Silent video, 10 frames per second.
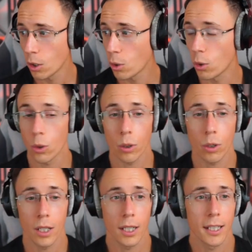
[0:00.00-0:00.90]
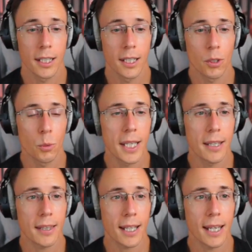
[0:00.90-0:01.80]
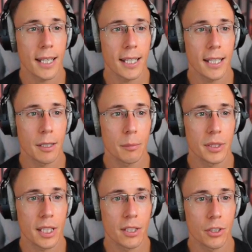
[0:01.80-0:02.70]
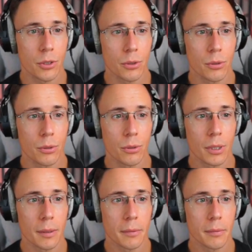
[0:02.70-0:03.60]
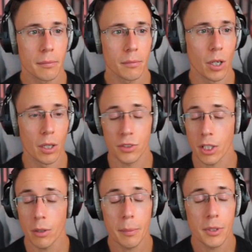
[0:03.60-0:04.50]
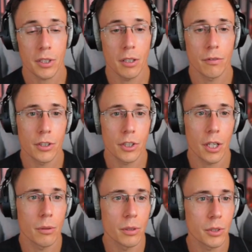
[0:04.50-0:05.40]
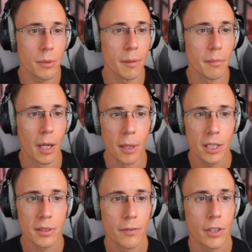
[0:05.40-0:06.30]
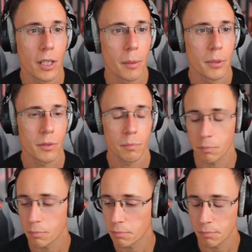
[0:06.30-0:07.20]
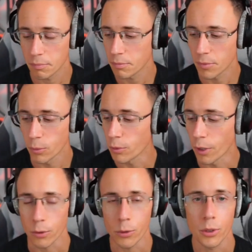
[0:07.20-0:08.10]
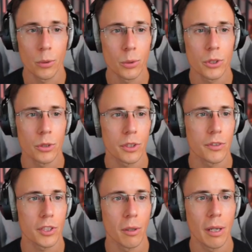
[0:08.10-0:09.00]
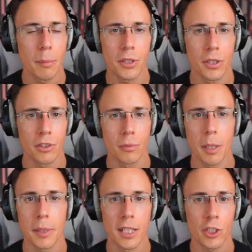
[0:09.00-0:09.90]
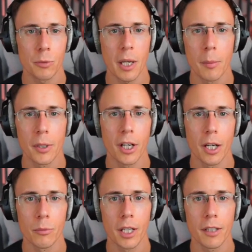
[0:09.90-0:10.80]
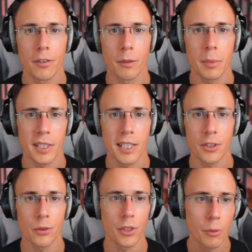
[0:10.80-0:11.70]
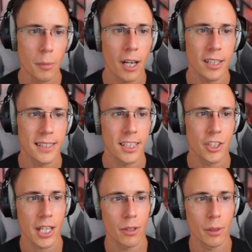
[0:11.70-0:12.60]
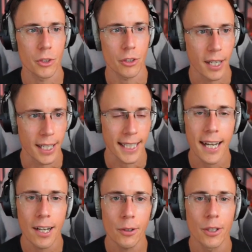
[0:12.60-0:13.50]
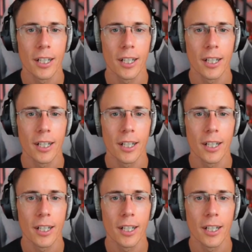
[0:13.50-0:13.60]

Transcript: or with a potential solo episode for the show. So I might give we run all sorts of solo episodes. So it might be an experiment that I'm running for the business, or a new marketing channel I'm trialing out,